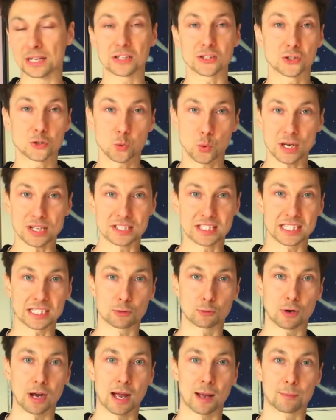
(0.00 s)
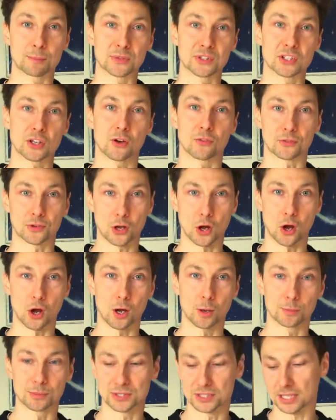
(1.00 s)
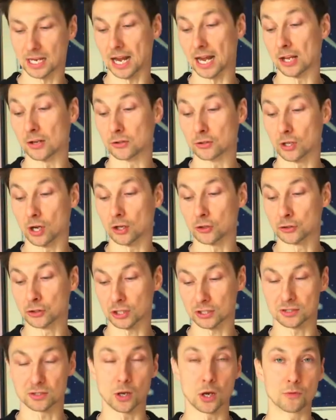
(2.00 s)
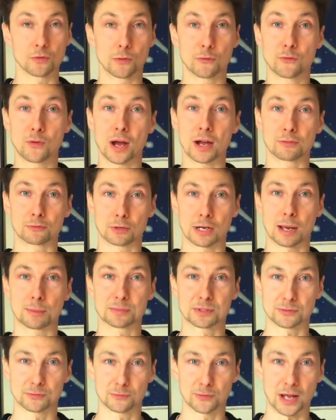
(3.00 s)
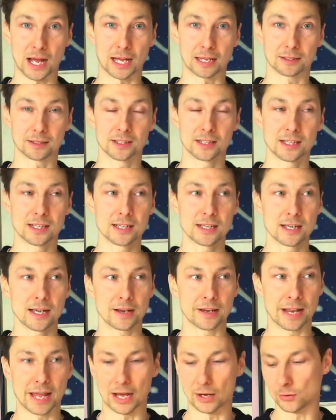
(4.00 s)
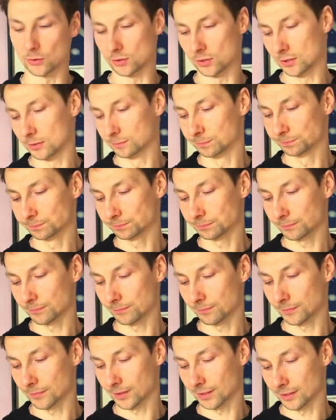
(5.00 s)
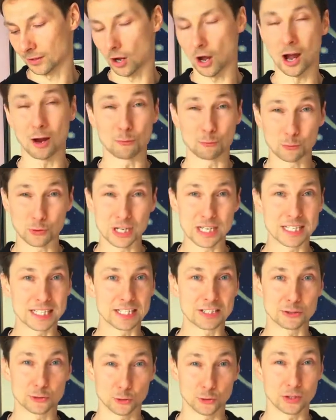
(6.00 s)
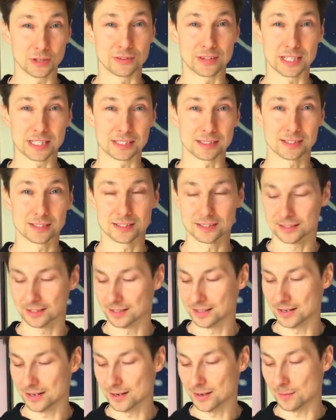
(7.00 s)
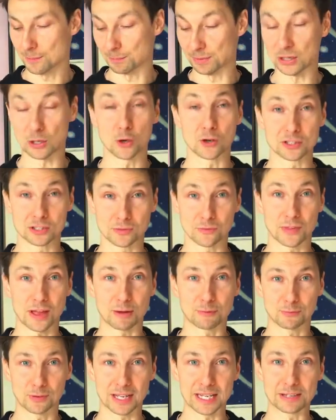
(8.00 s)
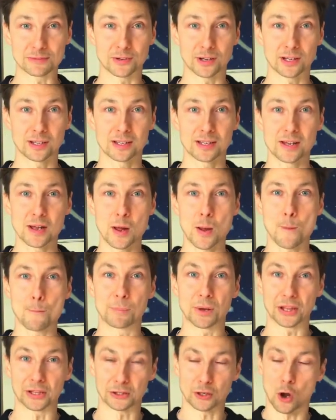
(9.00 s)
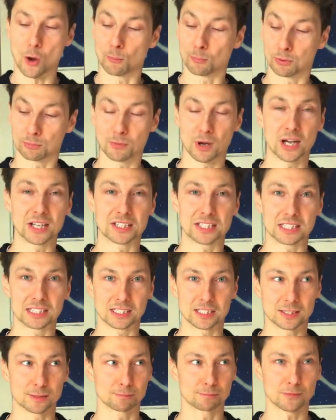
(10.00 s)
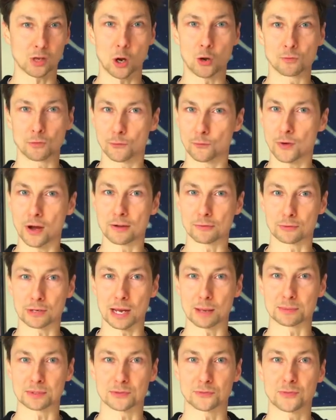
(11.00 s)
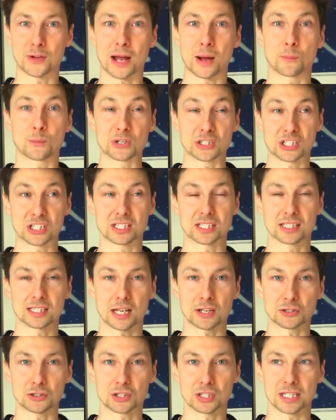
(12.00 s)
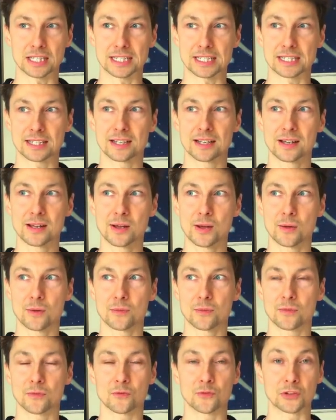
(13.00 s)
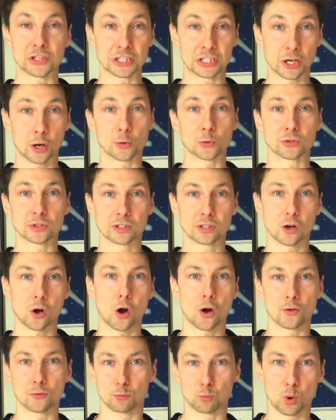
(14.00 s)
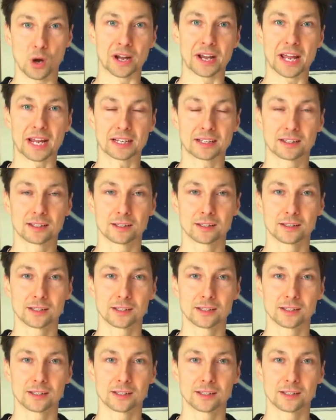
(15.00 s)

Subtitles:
at 20 grams of carbs and just over 5 grams of fat. Now, I really enjoy these because of that flavour, but the compromise is over 5 grams of fat, which is essentially the yolk of one egg.